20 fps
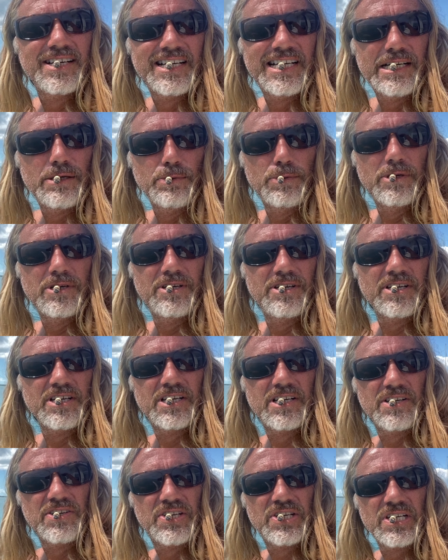I wouldn't
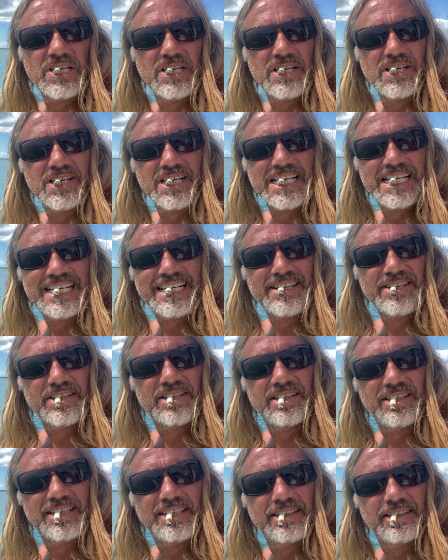consider
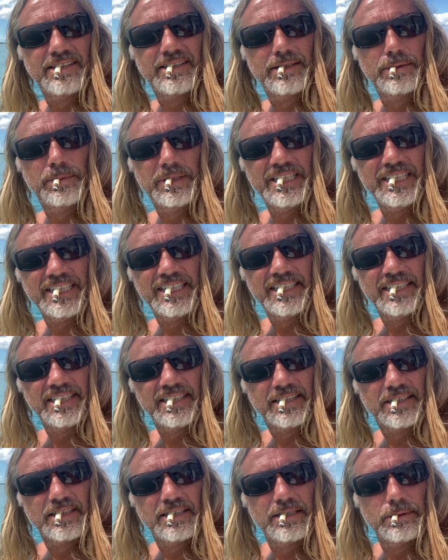Castle Island to be
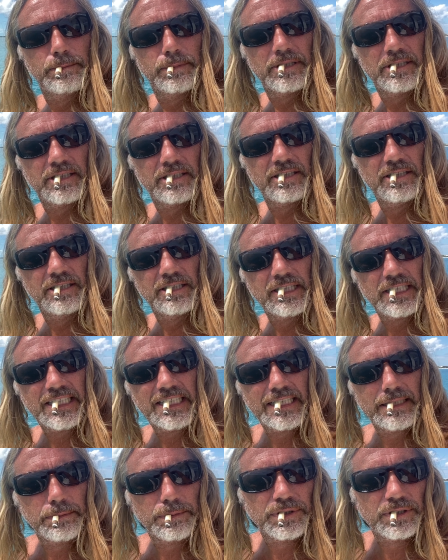anything but an
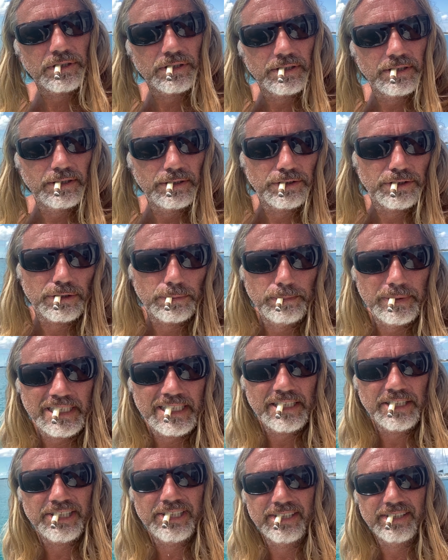absolute
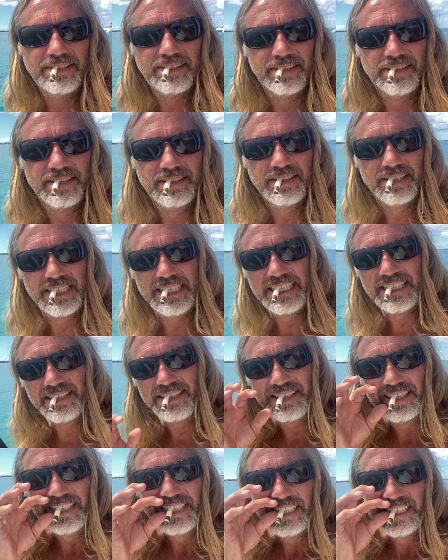smashing
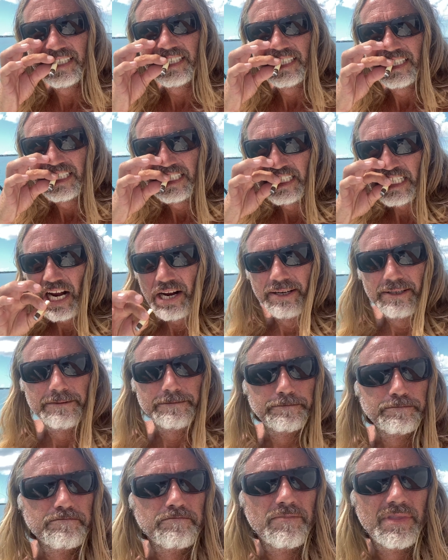success.
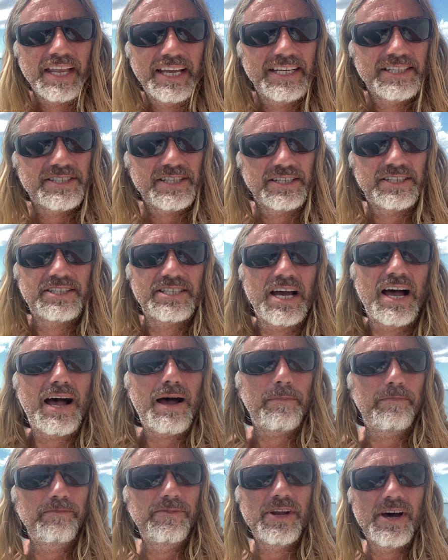It's a
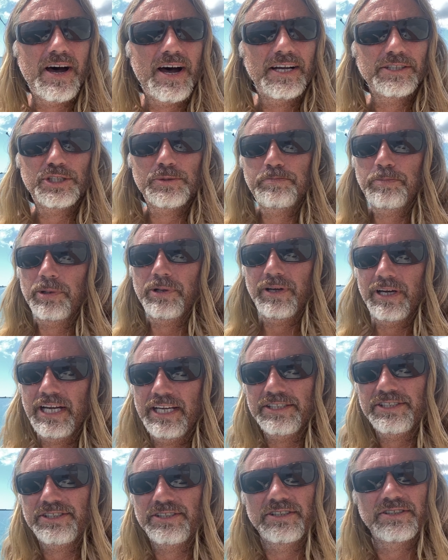top-notch
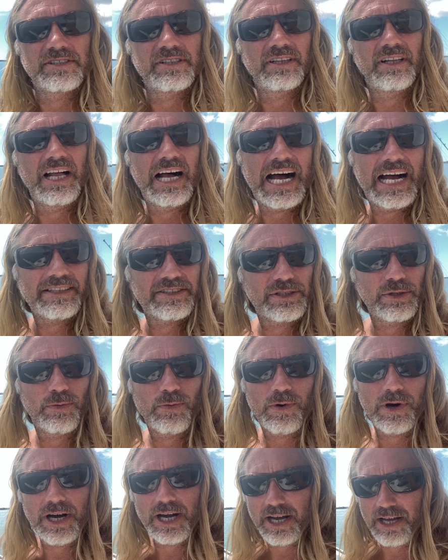place. There's lots of
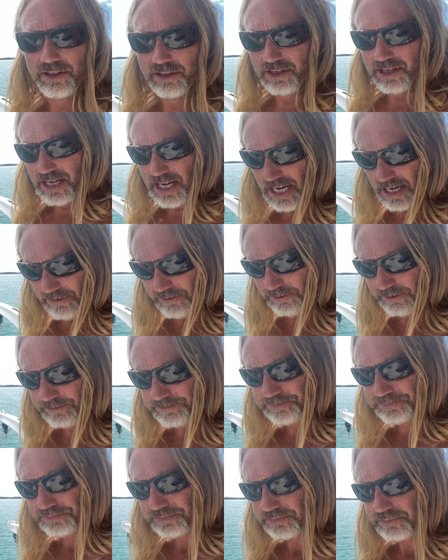wildlife.
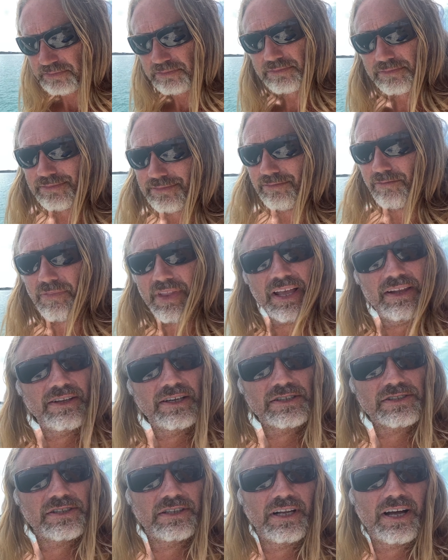
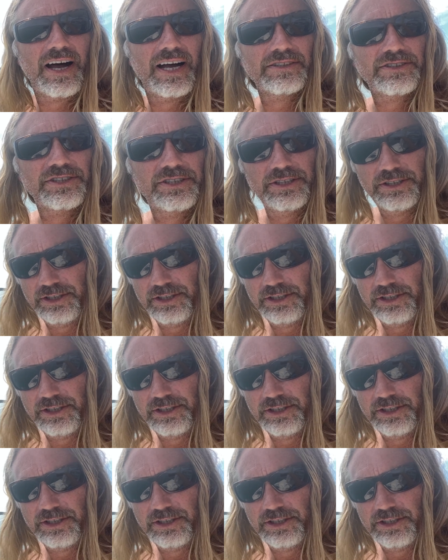There's lots to